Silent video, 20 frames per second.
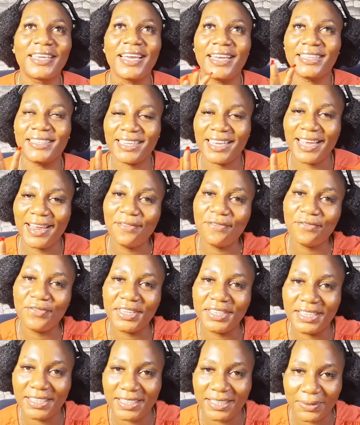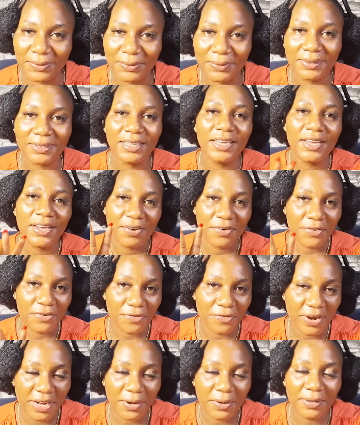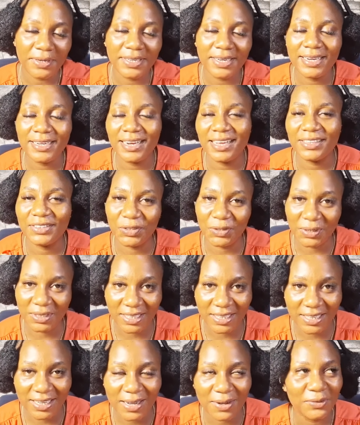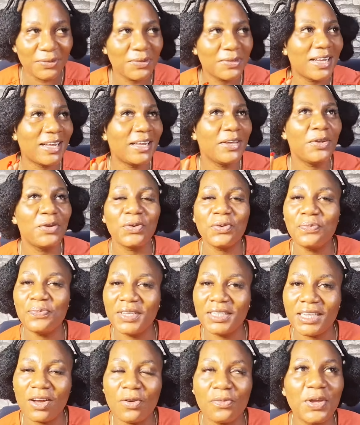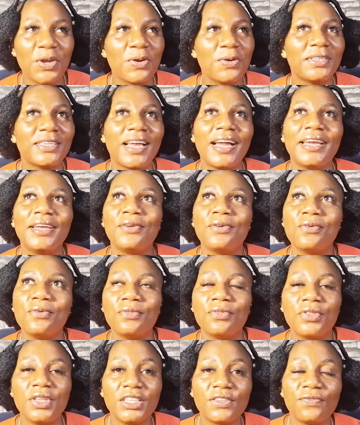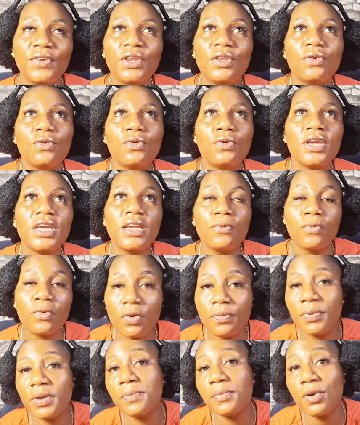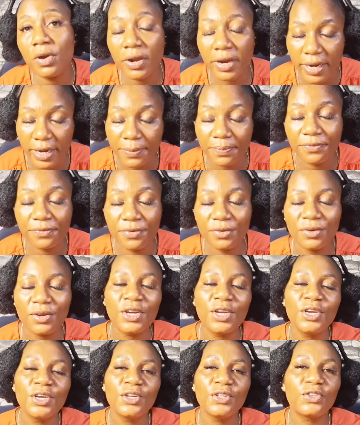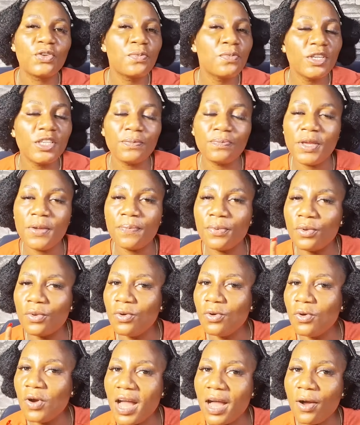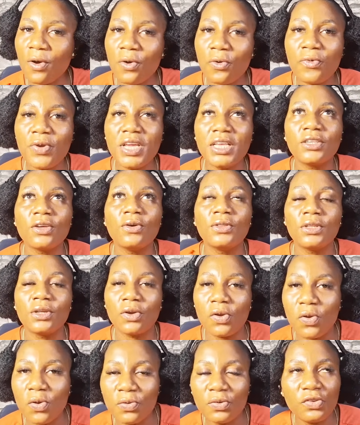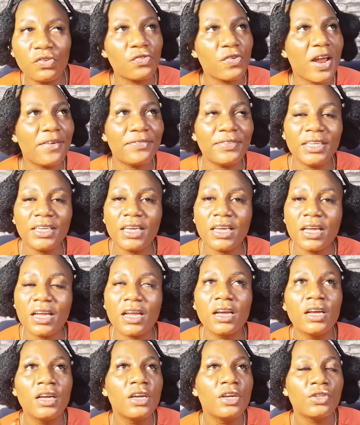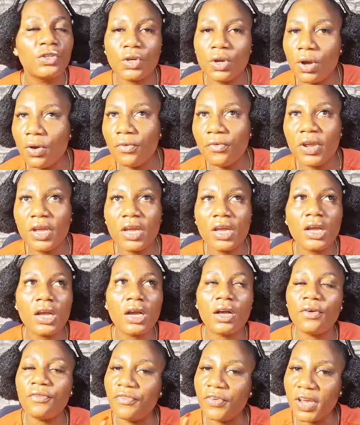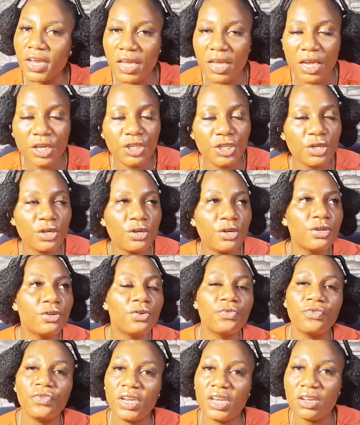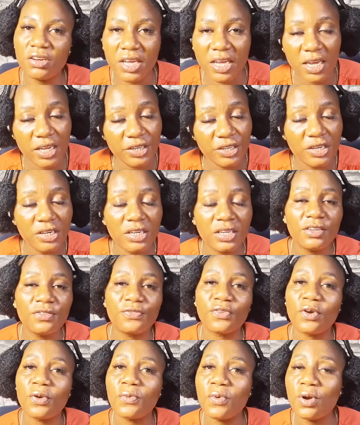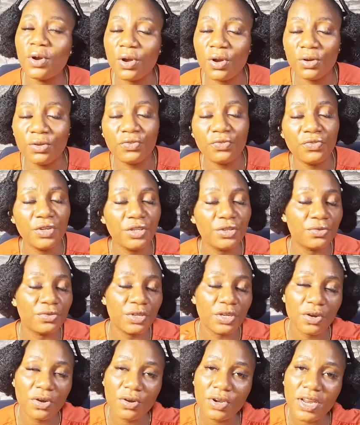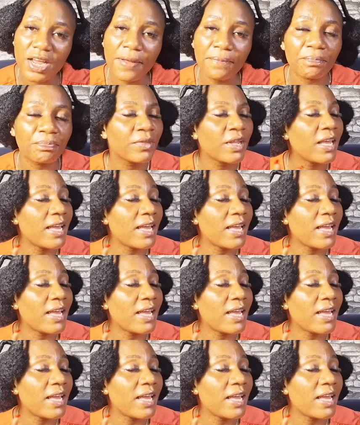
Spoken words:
get every details recorded and jotted down so that you don't miss out, because I know this video will be more helpful to most people who are always on the go, traveling, touring, vacation, relocation from one country to the other,